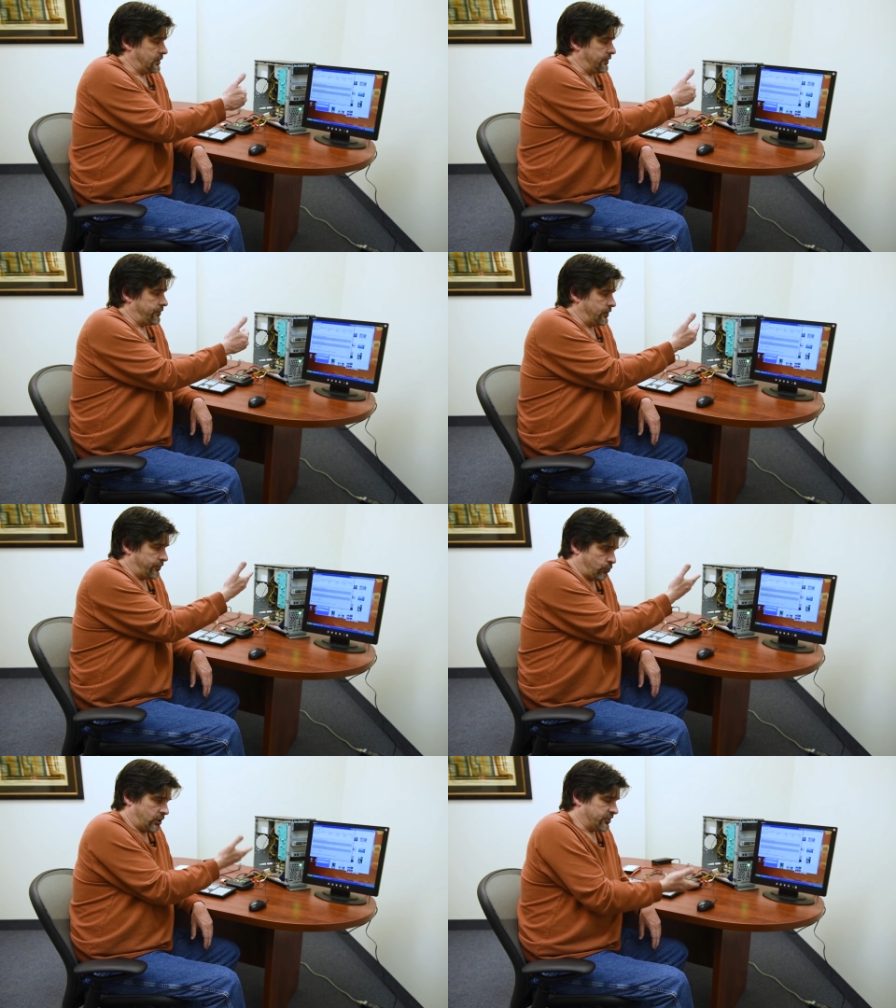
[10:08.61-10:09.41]
if, if
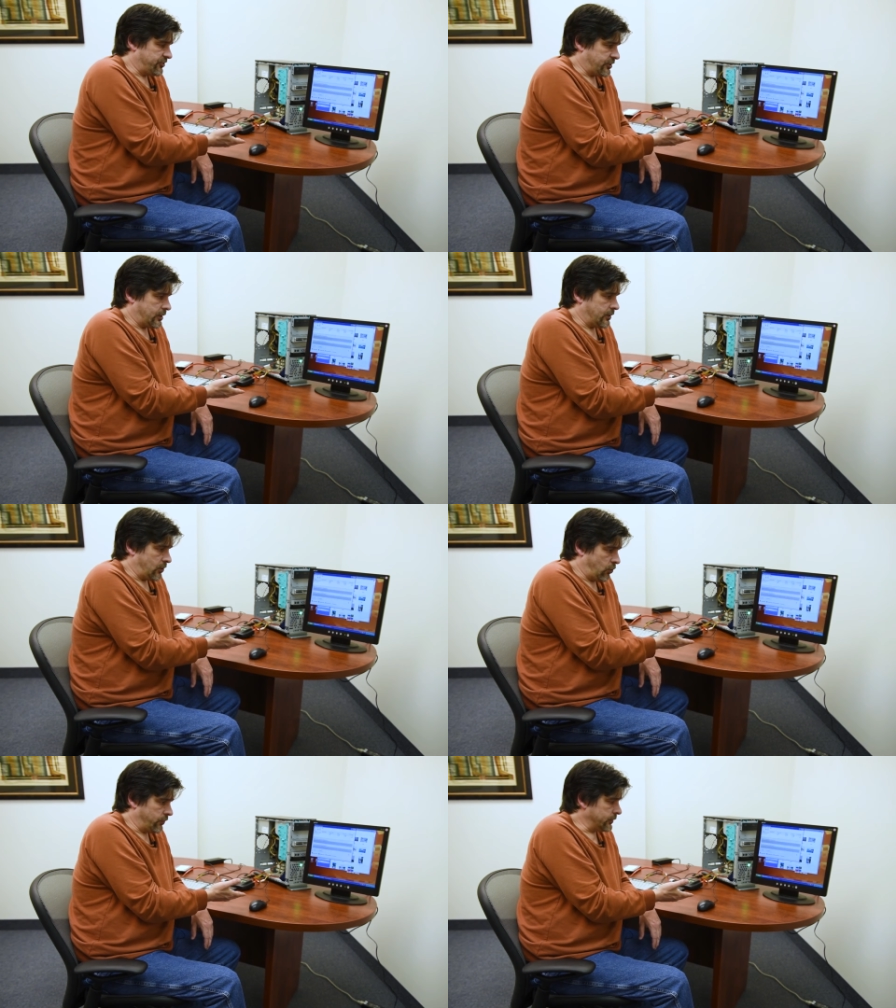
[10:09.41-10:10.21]
you want to start
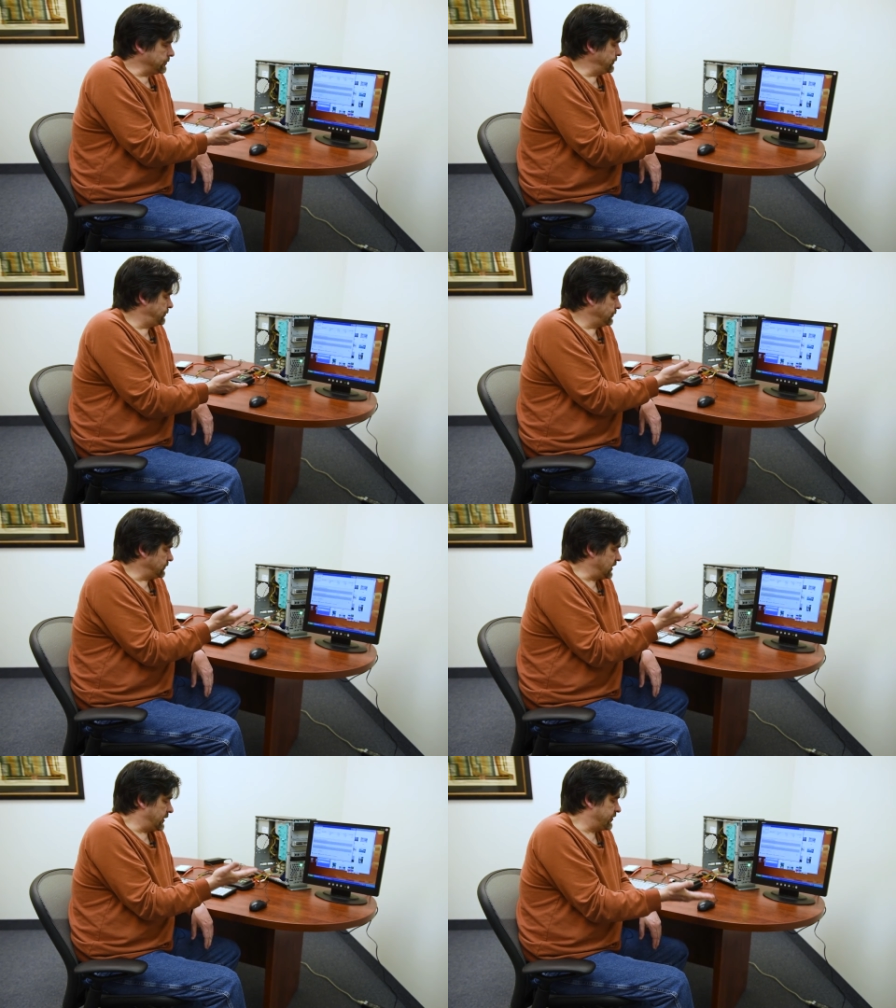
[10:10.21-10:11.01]
over,
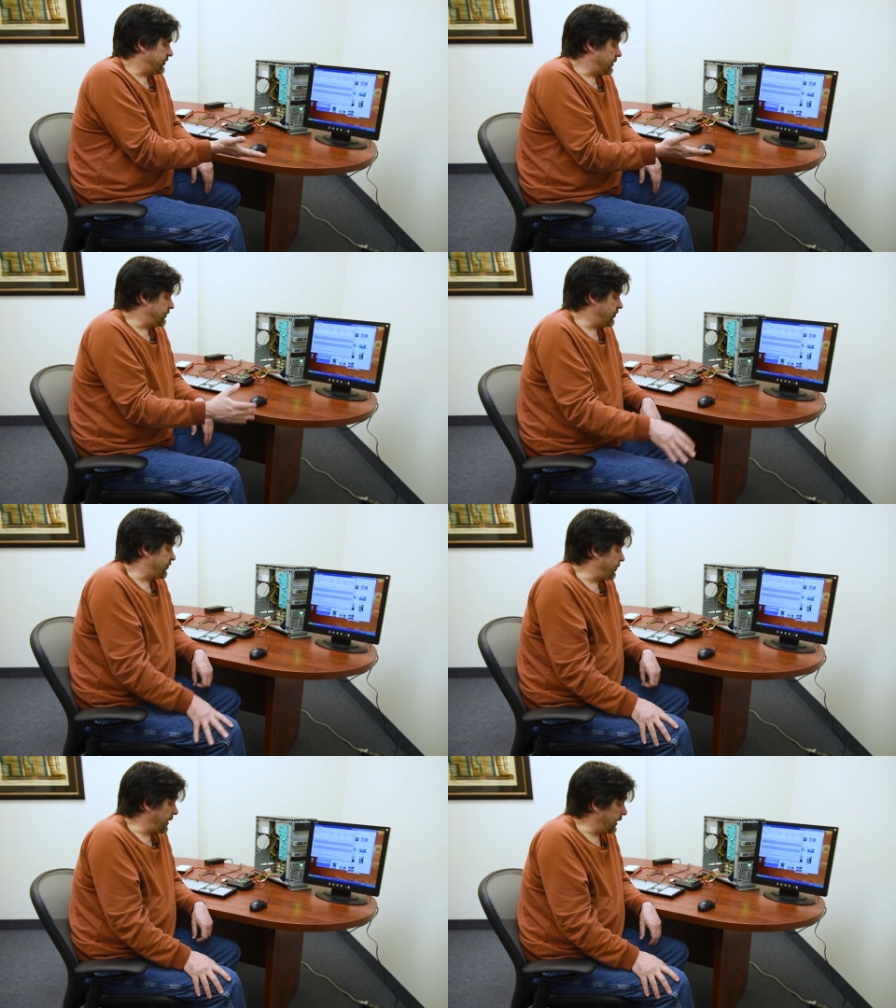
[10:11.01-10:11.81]
it's
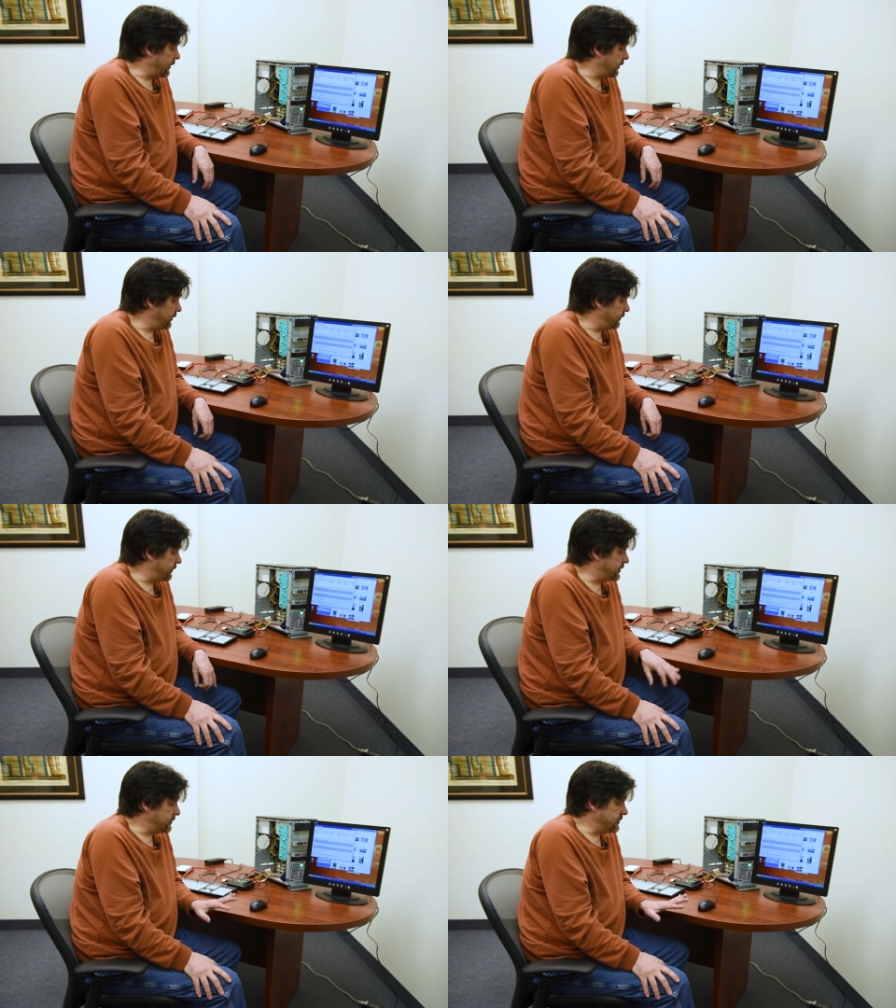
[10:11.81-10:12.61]
just a matter of
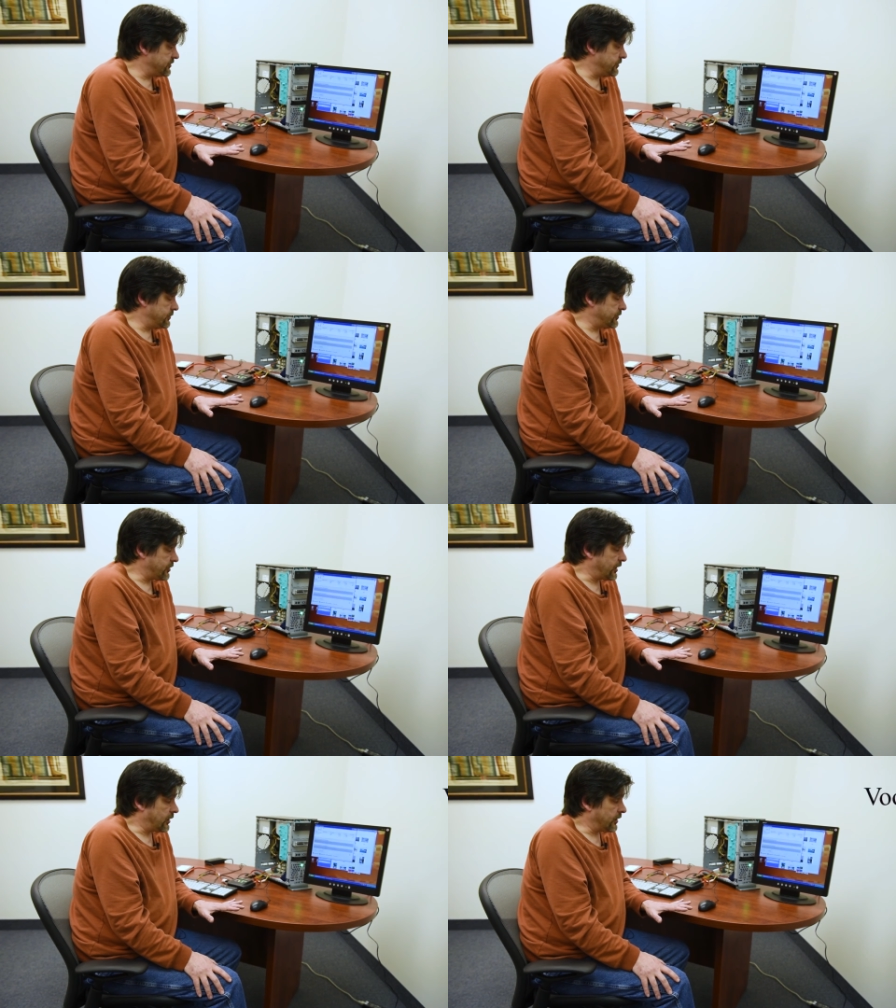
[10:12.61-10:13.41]

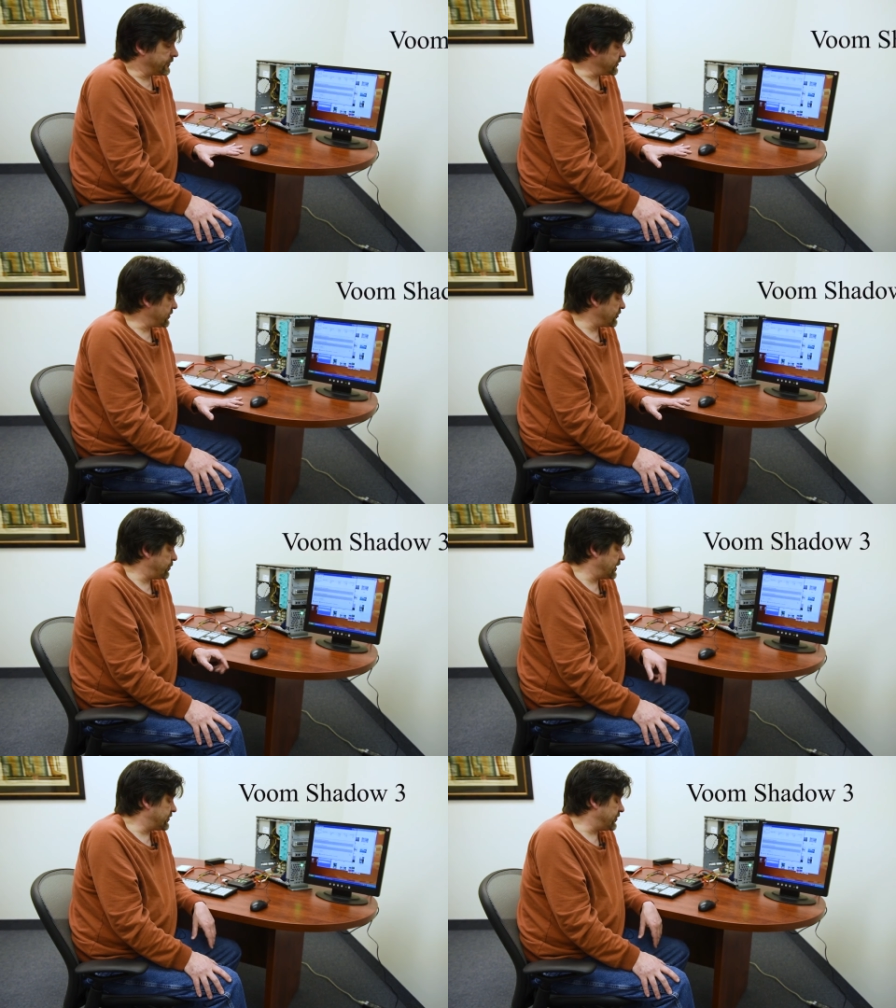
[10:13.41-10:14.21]
shutting off the
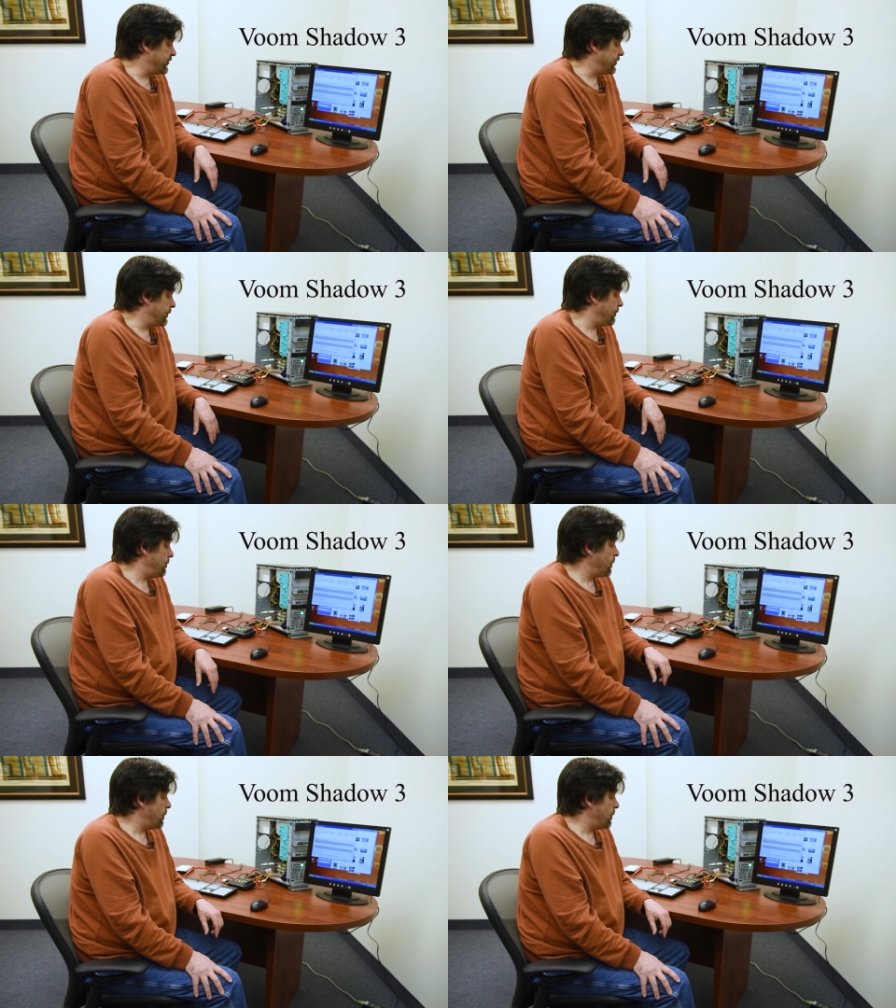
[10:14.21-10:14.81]
suspect system